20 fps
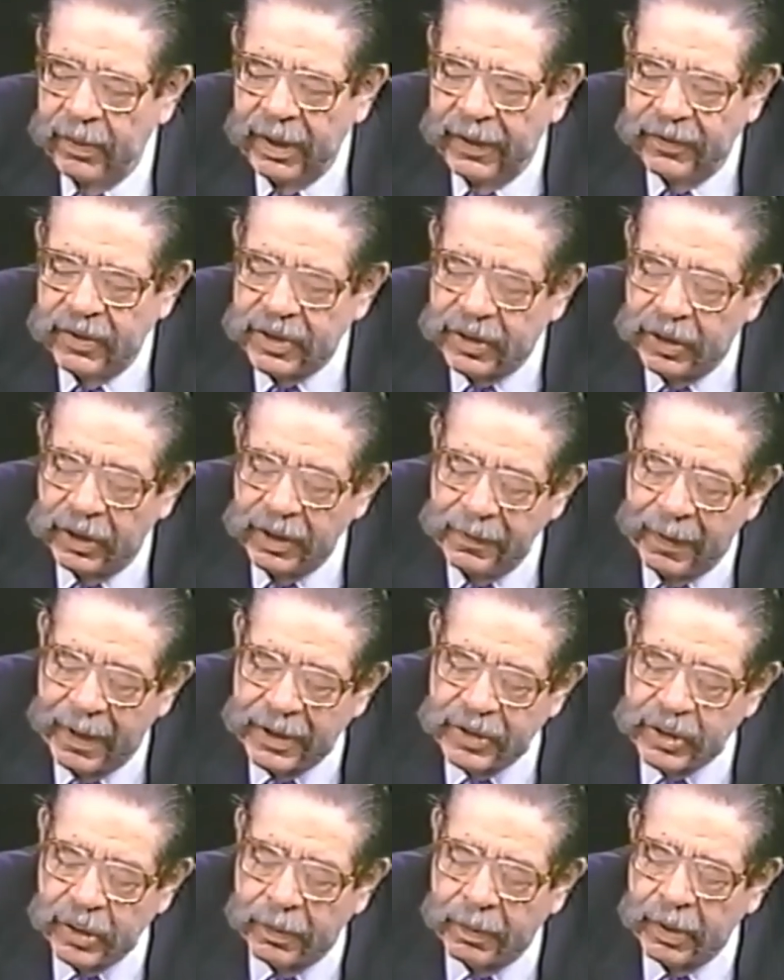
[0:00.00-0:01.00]
We have to talk
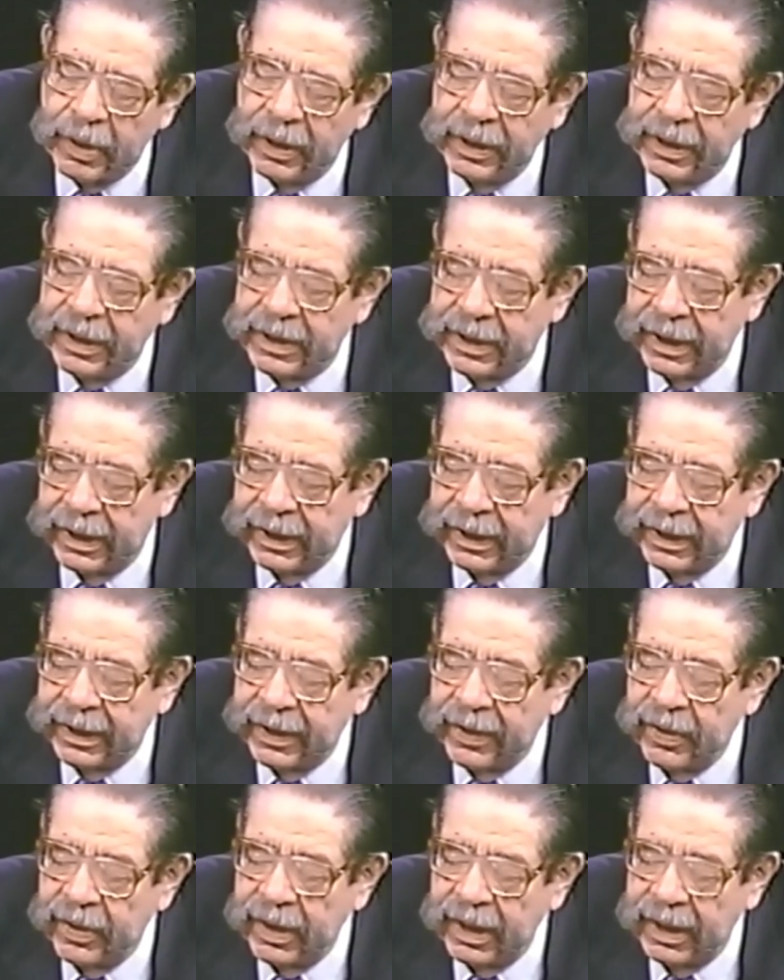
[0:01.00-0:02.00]
about your book.
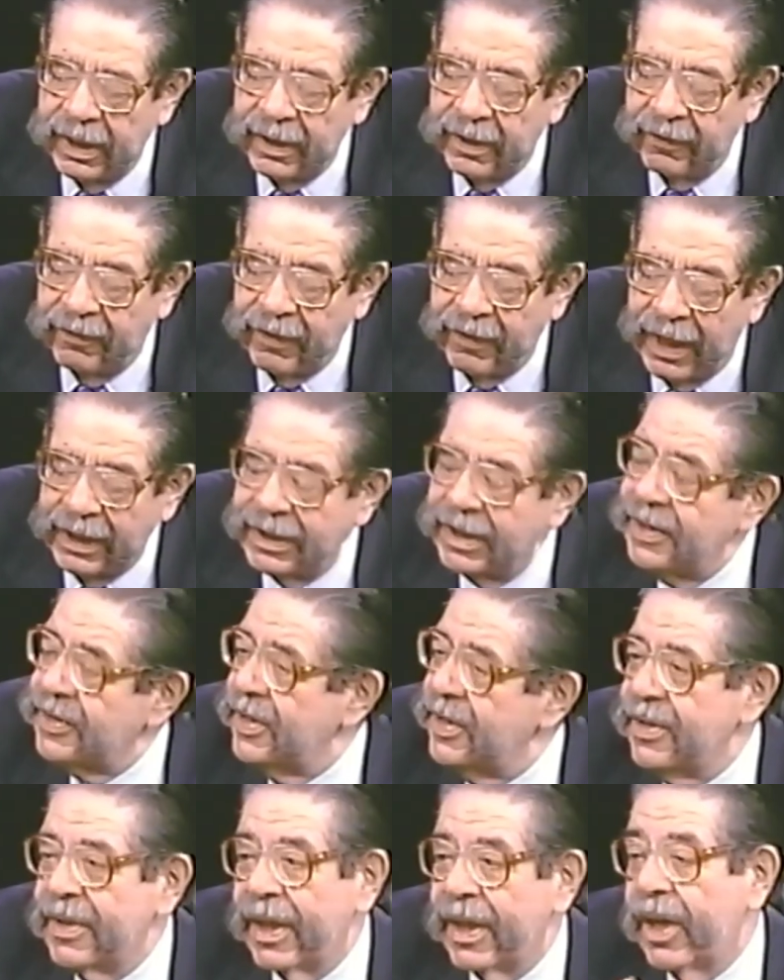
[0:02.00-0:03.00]
The fact is
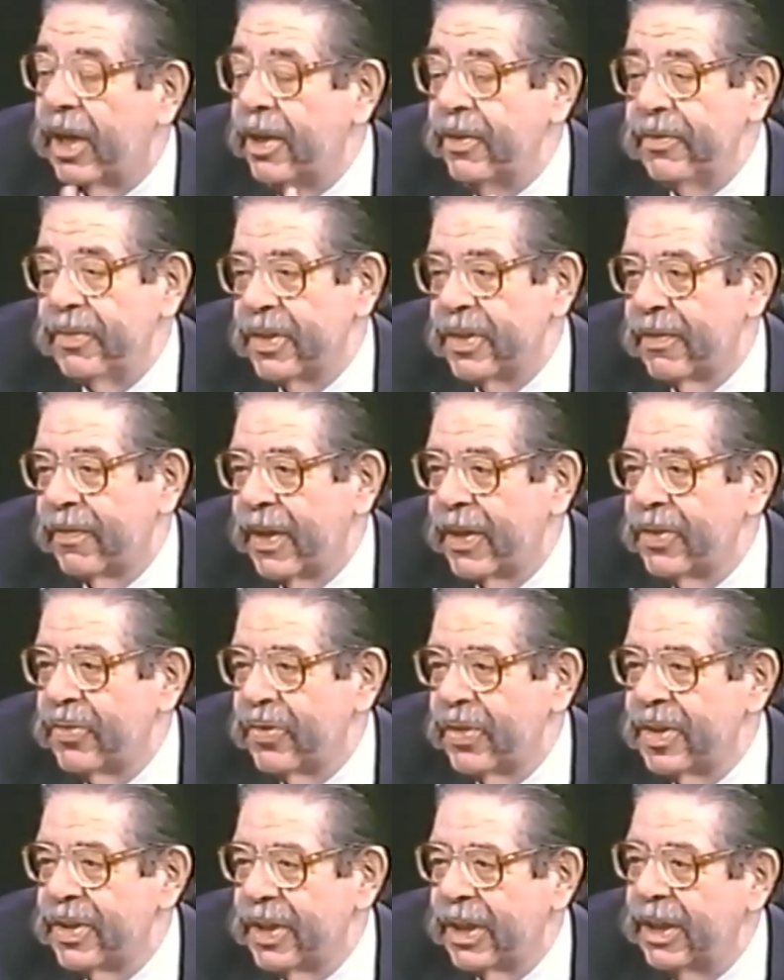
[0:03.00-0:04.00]
that you got hundreds of
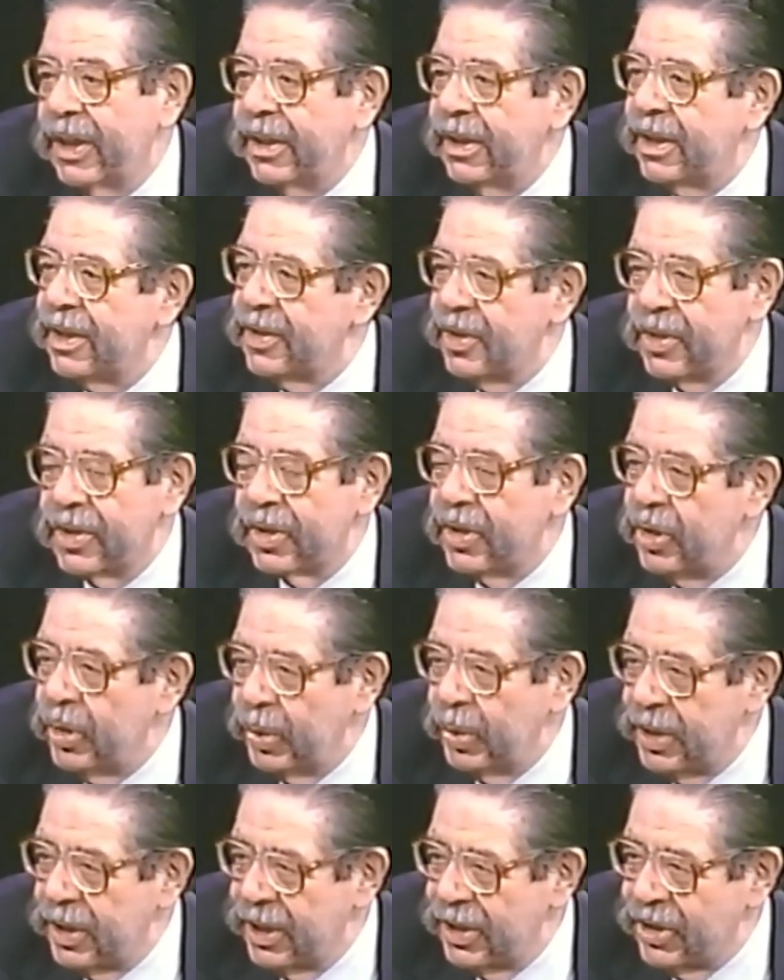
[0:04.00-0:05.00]
entries in it. This is a
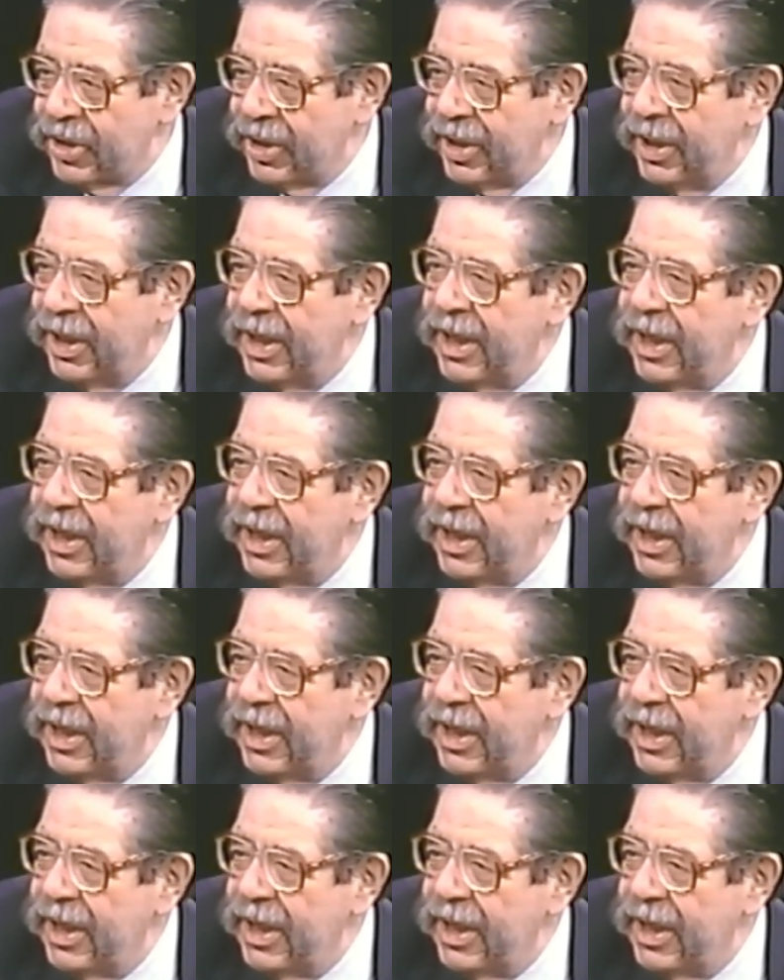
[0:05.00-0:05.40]
new edition